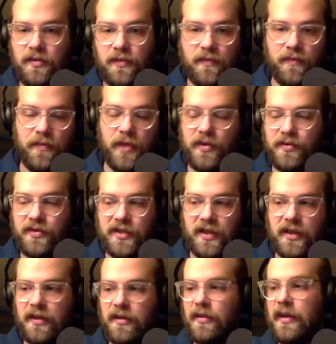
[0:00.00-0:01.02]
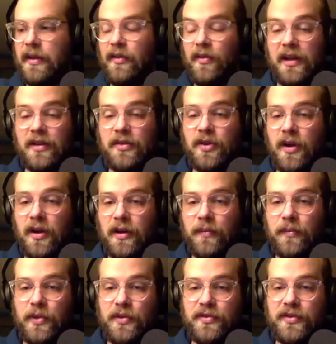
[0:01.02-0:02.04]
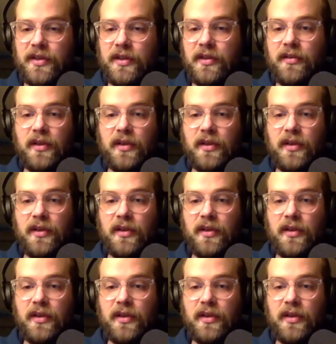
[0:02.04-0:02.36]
music, like electronic music,